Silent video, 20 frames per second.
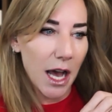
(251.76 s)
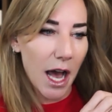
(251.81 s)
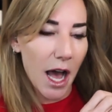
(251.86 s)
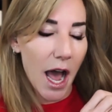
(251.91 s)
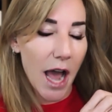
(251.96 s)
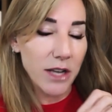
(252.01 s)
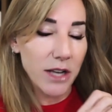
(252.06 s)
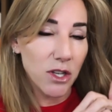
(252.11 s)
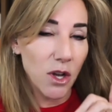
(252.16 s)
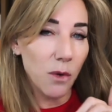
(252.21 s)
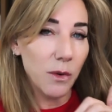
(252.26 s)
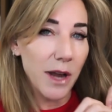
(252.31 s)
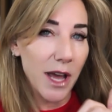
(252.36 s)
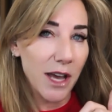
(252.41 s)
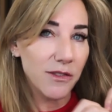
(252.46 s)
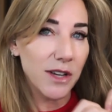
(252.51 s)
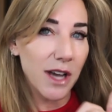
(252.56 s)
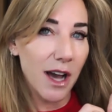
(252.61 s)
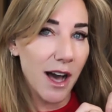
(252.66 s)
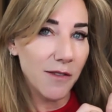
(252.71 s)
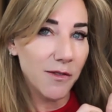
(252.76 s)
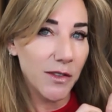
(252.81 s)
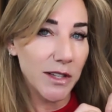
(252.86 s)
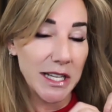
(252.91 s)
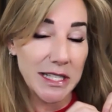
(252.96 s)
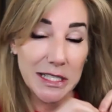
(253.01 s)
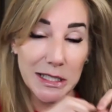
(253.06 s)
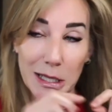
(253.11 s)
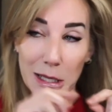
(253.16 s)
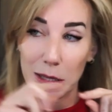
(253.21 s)
I don't have
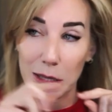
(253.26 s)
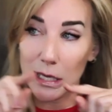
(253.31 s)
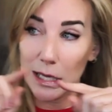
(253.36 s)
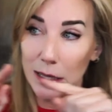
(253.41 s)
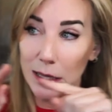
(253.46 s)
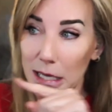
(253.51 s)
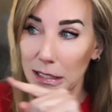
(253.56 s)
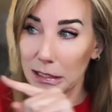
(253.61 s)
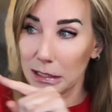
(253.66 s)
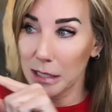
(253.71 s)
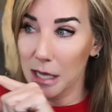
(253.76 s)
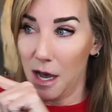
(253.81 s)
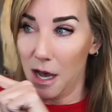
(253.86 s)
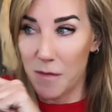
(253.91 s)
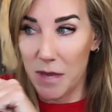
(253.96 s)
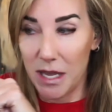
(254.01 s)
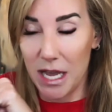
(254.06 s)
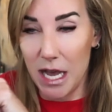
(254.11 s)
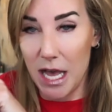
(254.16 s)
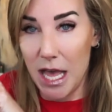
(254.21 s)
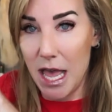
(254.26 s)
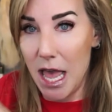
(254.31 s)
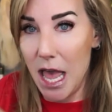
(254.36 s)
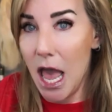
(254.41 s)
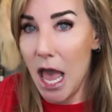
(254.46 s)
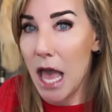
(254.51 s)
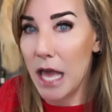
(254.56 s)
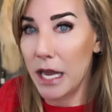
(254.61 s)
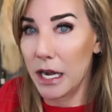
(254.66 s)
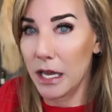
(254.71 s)
confidence in the thing that's coming
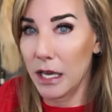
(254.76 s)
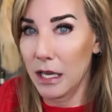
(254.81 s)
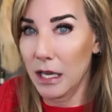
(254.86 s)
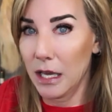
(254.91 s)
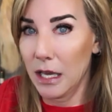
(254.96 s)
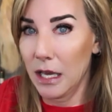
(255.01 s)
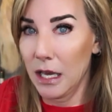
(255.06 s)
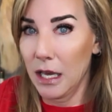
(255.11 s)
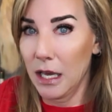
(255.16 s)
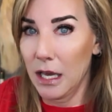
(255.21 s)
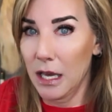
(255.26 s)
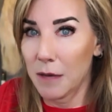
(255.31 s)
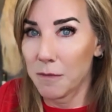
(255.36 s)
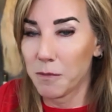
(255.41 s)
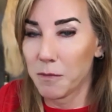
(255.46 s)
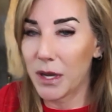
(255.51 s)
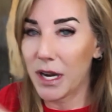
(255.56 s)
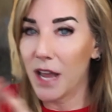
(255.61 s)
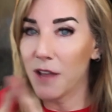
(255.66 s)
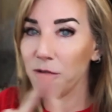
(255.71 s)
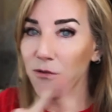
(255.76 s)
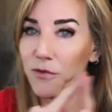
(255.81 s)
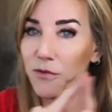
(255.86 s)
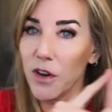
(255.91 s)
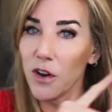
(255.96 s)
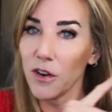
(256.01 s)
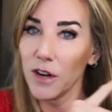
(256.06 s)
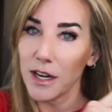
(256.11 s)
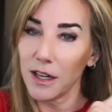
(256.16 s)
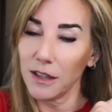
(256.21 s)
ahead but I
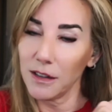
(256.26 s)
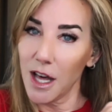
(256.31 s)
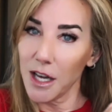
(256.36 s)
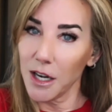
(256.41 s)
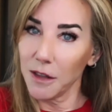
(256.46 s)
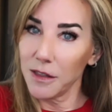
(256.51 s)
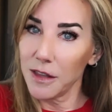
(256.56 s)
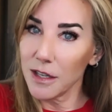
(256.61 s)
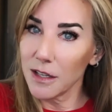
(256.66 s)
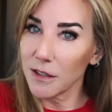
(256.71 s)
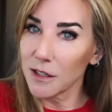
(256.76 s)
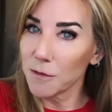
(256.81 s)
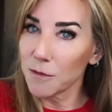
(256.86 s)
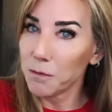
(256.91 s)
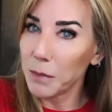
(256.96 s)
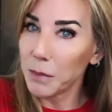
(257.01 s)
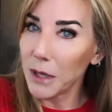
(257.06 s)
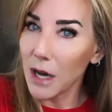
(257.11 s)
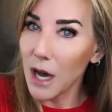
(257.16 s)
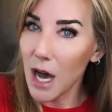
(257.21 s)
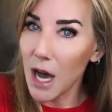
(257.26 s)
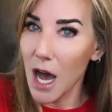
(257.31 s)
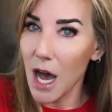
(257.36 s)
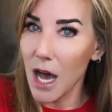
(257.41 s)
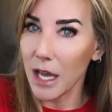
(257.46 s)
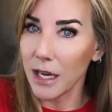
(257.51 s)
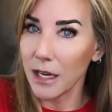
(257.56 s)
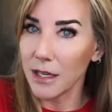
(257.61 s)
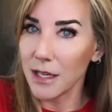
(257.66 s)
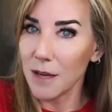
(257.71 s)
figured out a lot of things
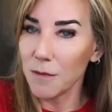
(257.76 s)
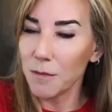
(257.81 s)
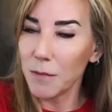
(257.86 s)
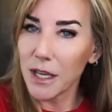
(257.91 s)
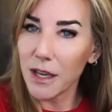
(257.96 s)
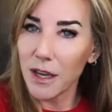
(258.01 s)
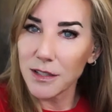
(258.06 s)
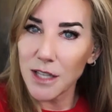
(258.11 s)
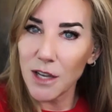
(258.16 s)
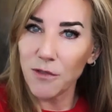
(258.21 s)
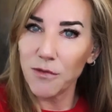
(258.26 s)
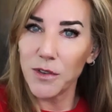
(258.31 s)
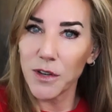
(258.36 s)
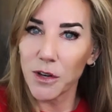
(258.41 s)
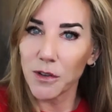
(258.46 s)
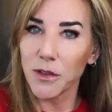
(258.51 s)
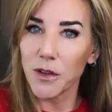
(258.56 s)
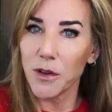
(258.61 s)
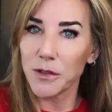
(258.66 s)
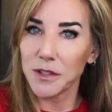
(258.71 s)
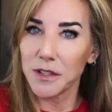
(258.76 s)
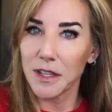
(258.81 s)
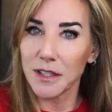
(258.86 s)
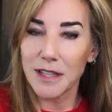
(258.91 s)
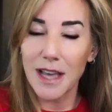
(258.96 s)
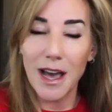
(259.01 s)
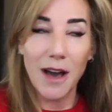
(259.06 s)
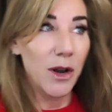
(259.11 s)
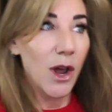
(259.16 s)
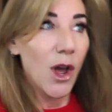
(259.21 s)
behind. And because I figured those
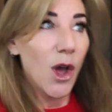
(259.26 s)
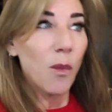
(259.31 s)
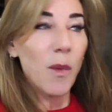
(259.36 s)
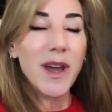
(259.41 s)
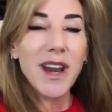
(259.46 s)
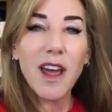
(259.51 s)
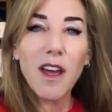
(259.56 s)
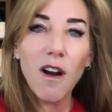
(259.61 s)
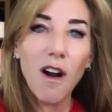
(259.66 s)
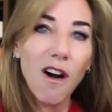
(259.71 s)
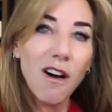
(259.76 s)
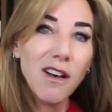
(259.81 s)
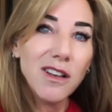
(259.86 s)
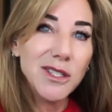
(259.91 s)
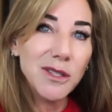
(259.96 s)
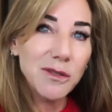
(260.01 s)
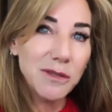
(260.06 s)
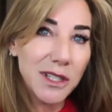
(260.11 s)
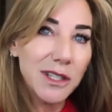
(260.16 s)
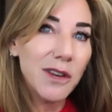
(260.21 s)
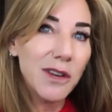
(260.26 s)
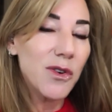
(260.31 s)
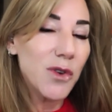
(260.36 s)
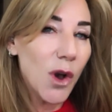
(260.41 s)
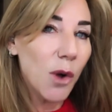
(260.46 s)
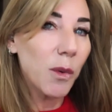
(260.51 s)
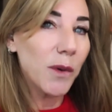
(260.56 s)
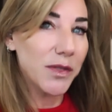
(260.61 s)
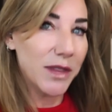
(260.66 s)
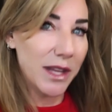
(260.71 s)
things out when I also didn't
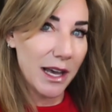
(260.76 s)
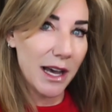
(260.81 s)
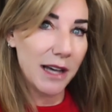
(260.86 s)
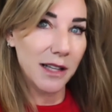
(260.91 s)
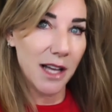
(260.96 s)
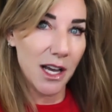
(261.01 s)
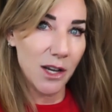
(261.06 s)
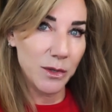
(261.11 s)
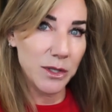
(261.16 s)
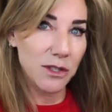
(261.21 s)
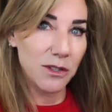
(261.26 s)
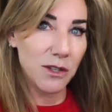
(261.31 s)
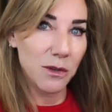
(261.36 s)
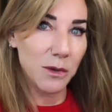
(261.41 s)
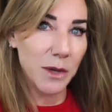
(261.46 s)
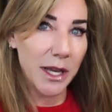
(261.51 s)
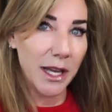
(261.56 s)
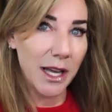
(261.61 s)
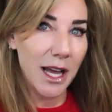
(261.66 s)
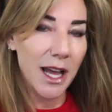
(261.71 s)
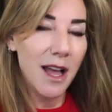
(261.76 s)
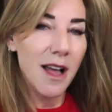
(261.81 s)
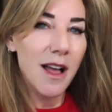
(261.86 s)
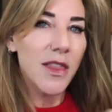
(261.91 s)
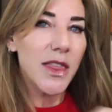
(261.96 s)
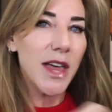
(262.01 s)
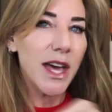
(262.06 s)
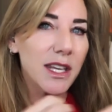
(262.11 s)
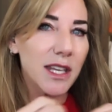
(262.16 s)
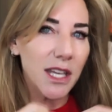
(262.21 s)
know what the hell I was doing,
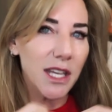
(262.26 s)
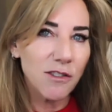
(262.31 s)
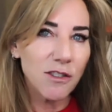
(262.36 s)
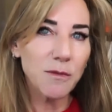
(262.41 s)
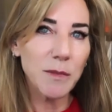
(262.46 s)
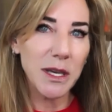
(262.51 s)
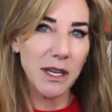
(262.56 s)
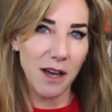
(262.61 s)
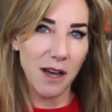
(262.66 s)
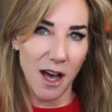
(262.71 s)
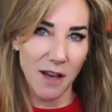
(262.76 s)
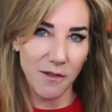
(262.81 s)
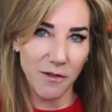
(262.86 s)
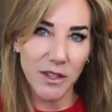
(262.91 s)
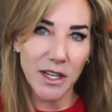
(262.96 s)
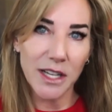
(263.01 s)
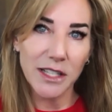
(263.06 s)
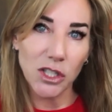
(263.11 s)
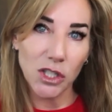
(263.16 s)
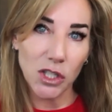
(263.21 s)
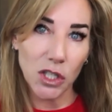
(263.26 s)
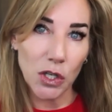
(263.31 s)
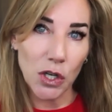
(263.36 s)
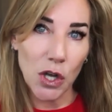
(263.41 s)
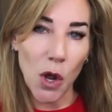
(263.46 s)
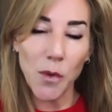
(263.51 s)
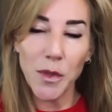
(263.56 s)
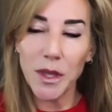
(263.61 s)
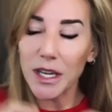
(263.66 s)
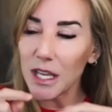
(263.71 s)
that gives me confidence to
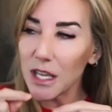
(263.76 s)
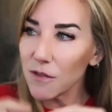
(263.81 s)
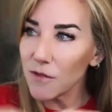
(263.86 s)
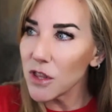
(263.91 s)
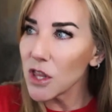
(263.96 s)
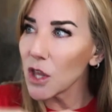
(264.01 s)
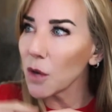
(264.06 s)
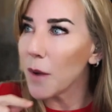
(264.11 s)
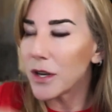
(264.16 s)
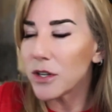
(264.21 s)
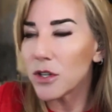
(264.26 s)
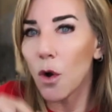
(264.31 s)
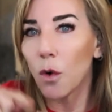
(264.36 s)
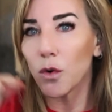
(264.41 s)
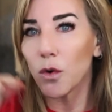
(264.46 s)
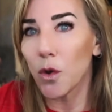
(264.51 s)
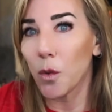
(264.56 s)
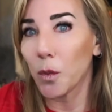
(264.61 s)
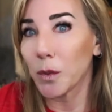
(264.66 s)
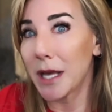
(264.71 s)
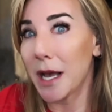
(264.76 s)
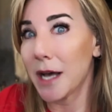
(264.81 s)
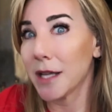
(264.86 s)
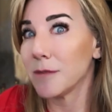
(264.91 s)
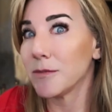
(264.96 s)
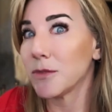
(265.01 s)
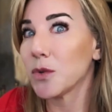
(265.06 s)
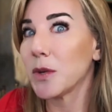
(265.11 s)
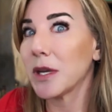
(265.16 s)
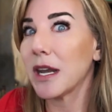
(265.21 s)
know that even though I don't know what the hell
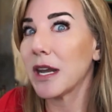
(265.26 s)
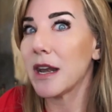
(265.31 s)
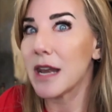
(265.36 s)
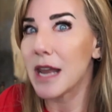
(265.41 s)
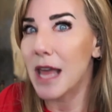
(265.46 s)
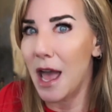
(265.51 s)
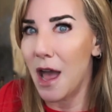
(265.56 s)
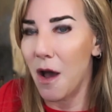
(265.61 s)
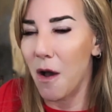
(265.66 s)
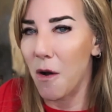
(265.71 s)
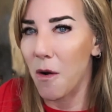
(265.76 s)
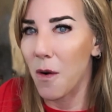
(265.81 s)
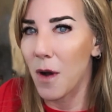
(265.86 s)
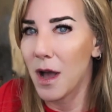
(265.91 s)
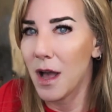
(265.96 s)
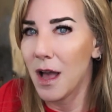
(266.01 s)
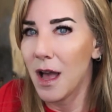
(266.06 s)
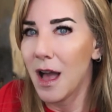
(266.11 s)
I'm doing now,